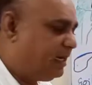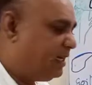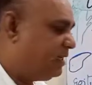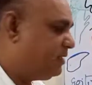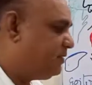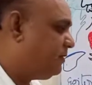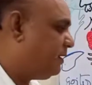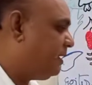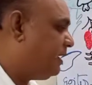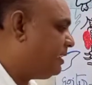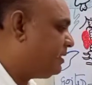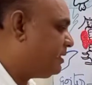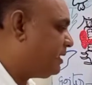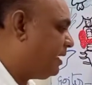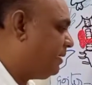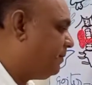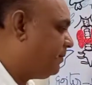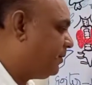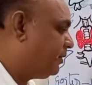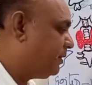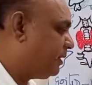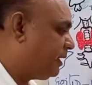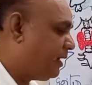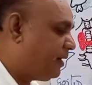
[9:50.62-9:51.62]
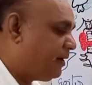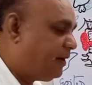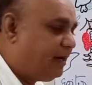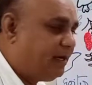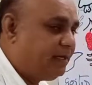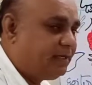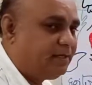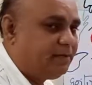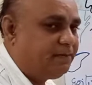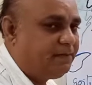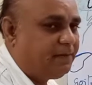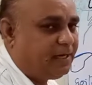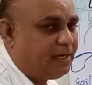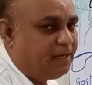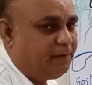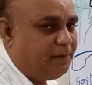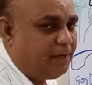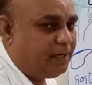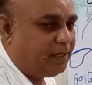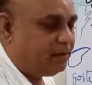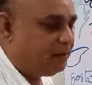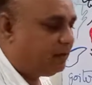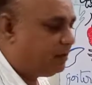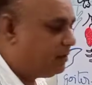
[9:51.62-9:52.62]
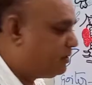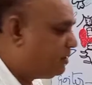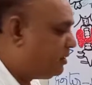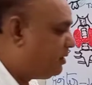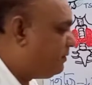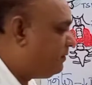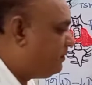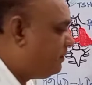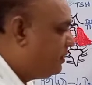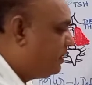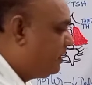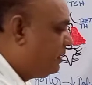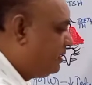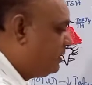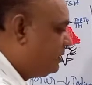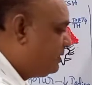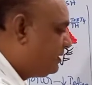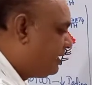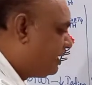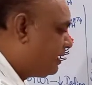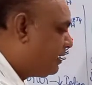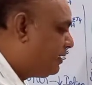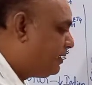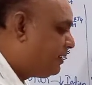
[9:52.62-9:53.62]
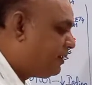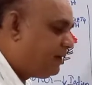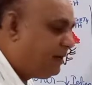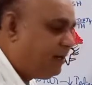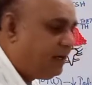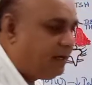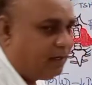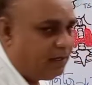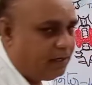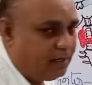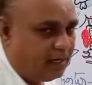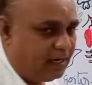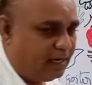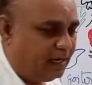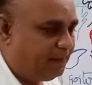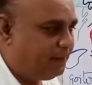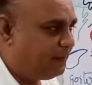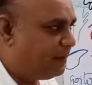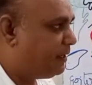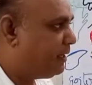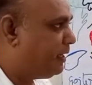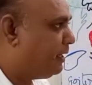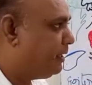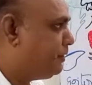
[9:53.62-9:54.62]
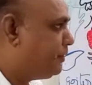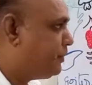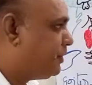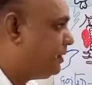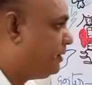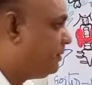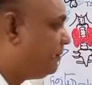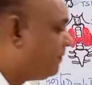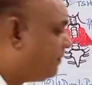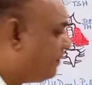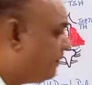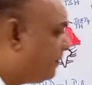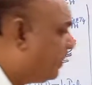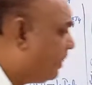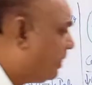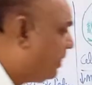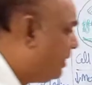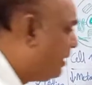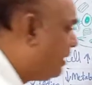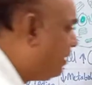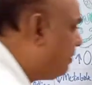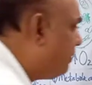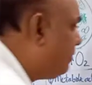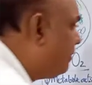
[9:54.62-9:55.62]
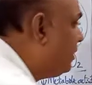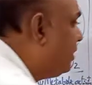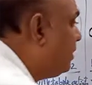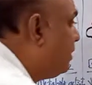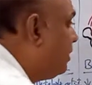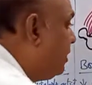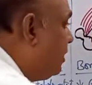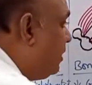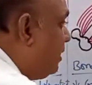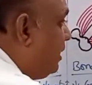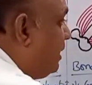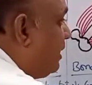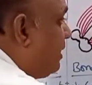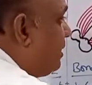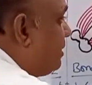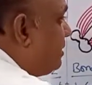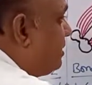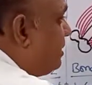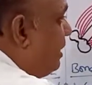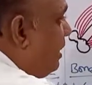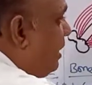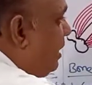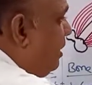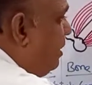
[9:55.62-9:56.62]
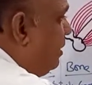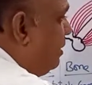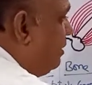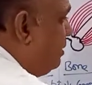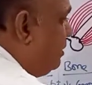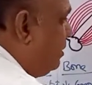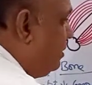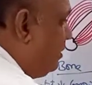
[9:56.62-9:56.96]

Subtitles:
as well as hypothyroidism can be a cause of secondary hypertension. Now let us see